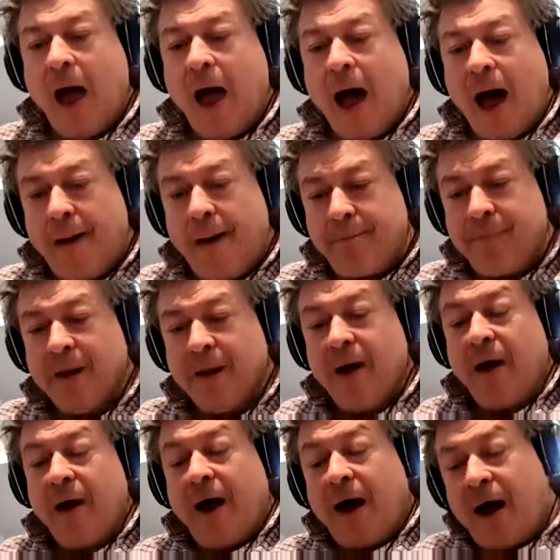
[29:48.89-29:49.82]
Um,
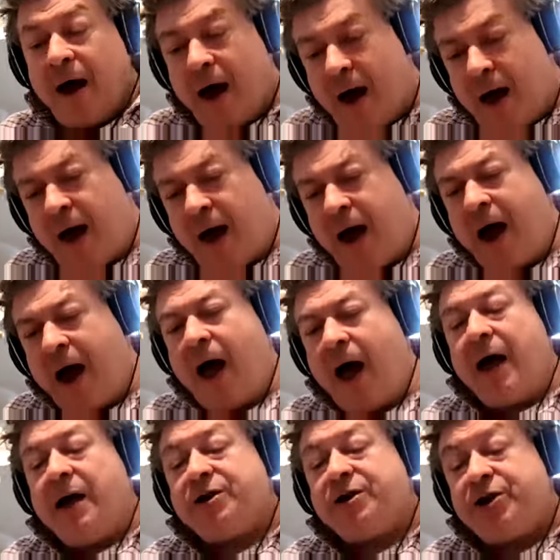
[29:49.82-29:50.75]
uh,
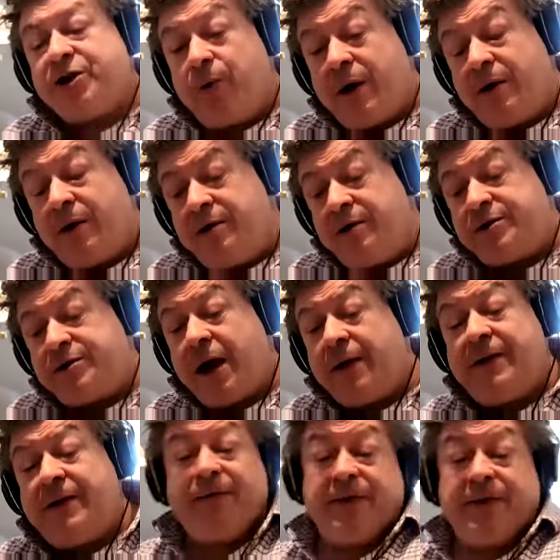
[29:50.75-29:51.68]
so uh,
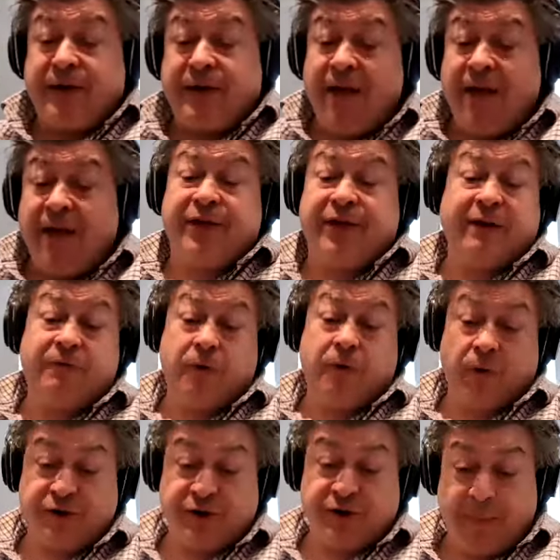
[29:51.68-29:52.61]
the, the, the, other thing, of
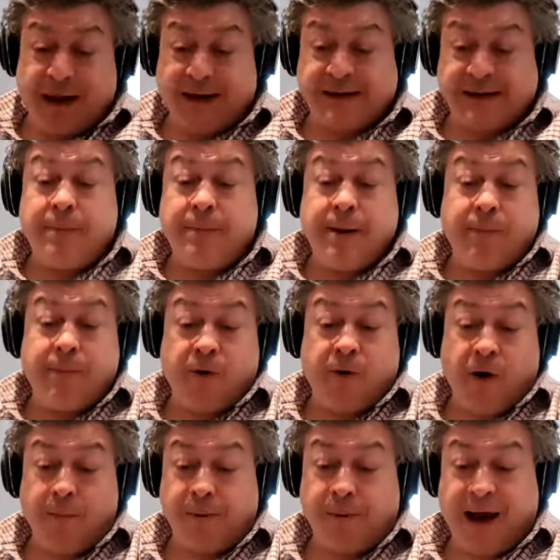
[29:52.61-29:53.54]
course, that makes it a bit more
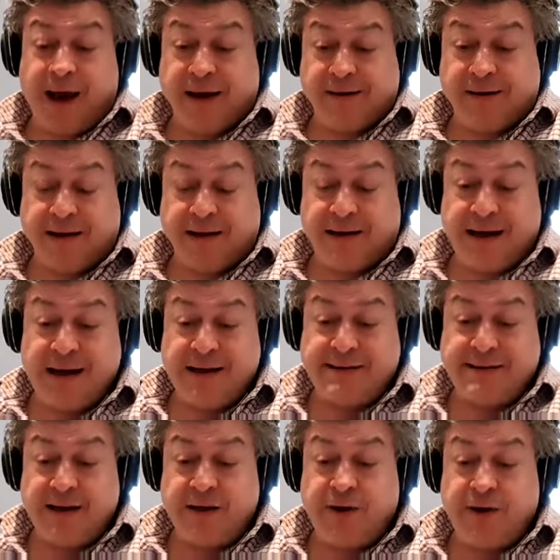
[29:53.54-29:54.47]
complicated
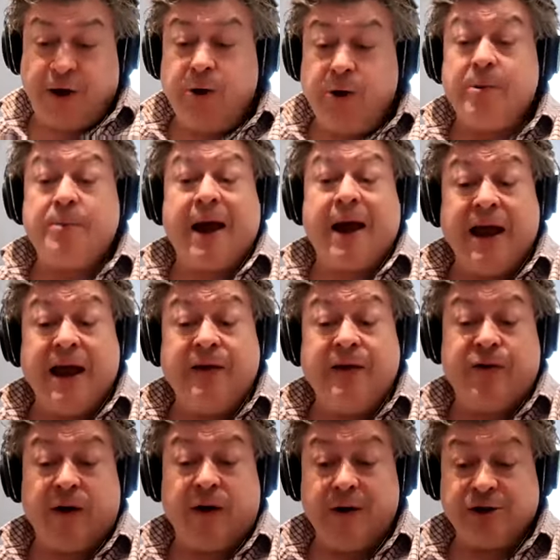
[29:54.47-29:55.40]
is that human
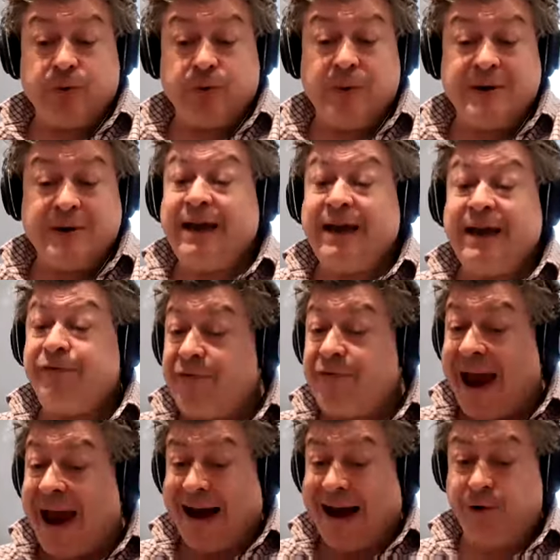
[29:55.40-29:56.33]
behavior is always a
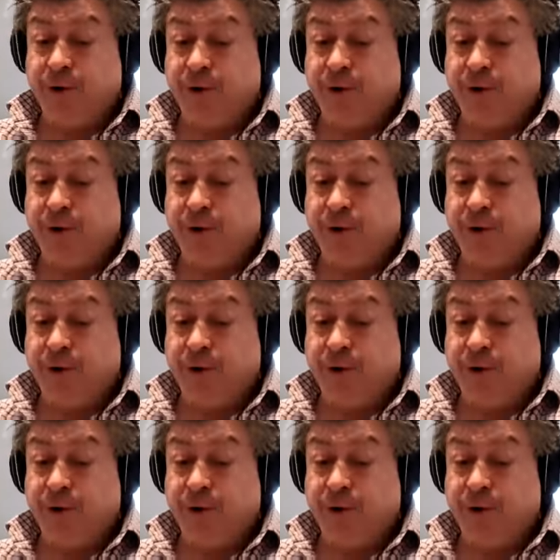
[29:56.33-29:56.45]
factor.